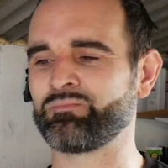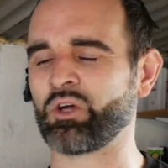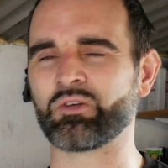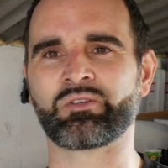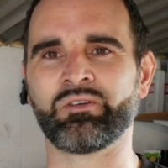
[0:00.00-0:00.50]

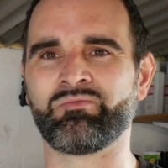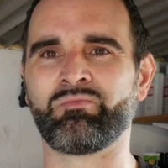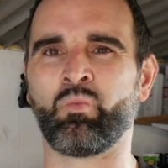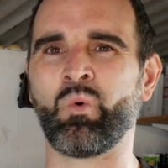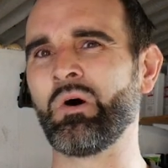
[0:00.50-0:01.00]
dots of
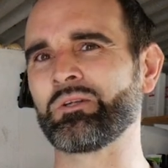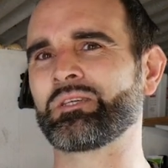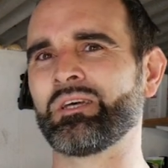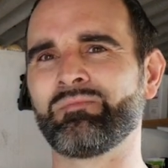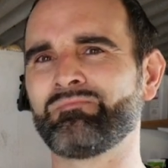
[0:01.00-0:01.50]

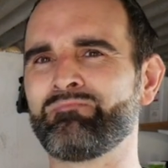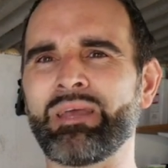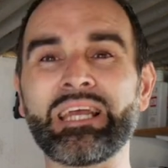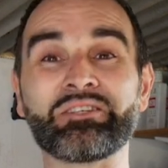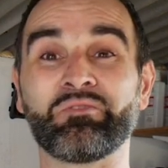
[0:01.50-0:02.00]
water,
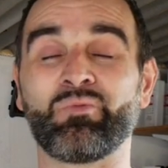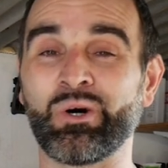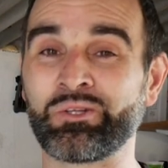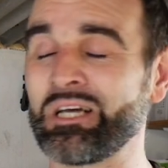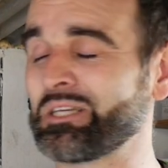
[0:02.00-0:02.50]
beads of
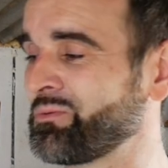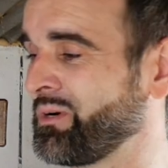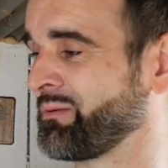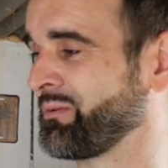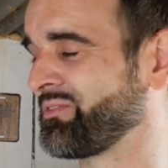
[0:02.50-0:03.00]
water, that's the
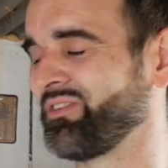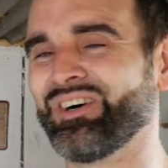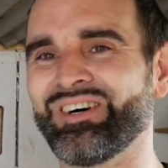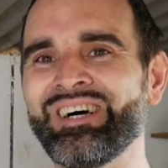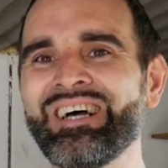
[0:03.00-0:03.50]
word I'm looking
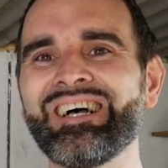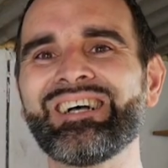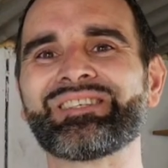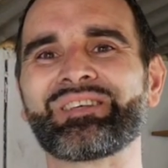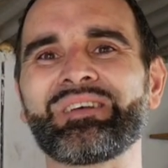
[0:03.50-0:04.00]
for.
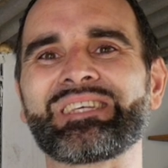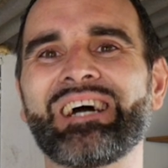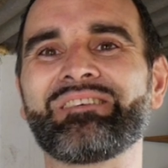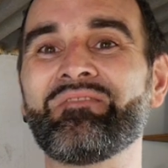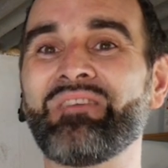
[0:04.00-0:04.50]
So it's
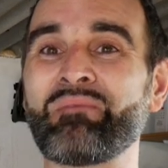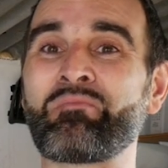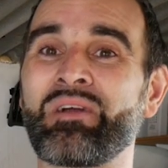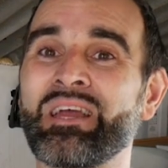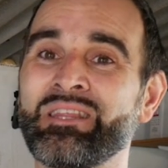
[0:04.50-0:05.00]
kind of
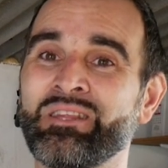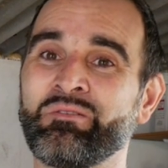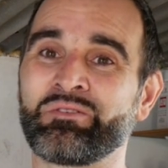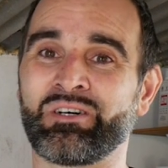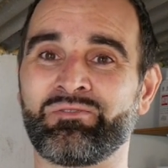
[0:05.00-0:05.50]
evaporating
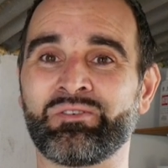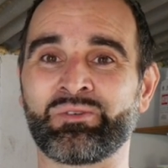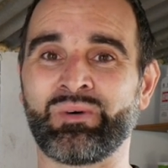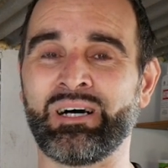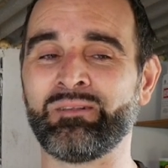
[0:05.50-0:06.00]
those off
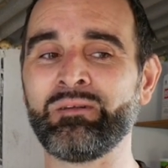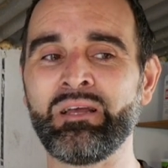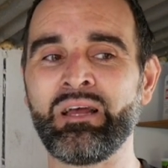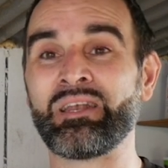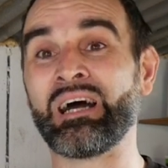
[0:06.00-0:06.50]
as well.
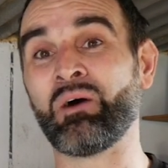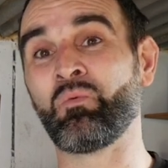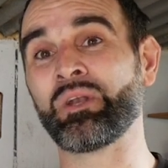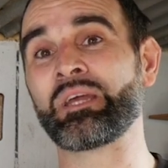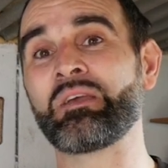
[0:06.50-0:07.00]
Now,
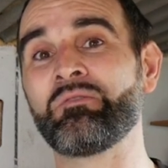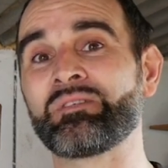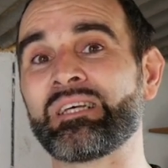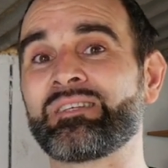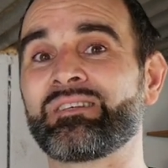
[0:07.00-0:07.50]
would I
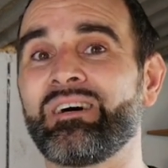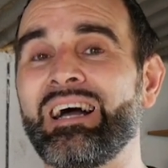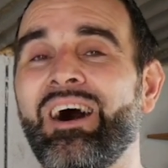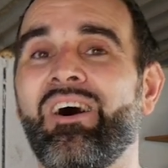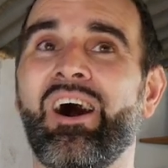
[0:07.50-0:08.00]
use this
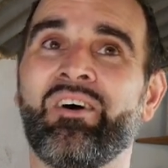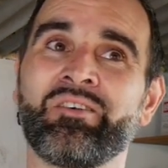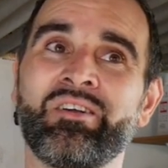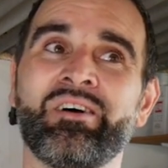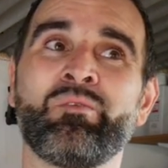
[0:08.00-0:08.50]

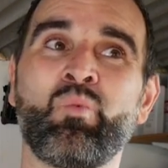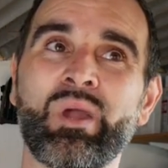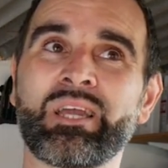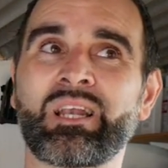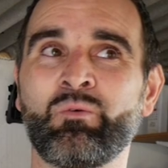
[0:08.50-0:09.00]
on a
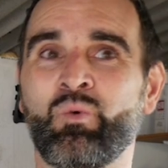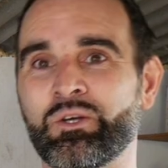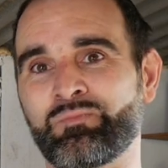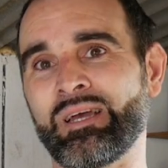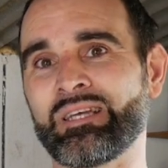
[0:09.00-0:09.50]
weekly
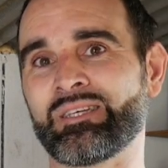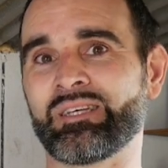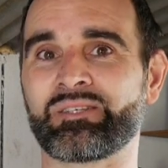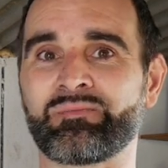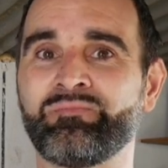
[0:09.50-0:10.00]
wash basis?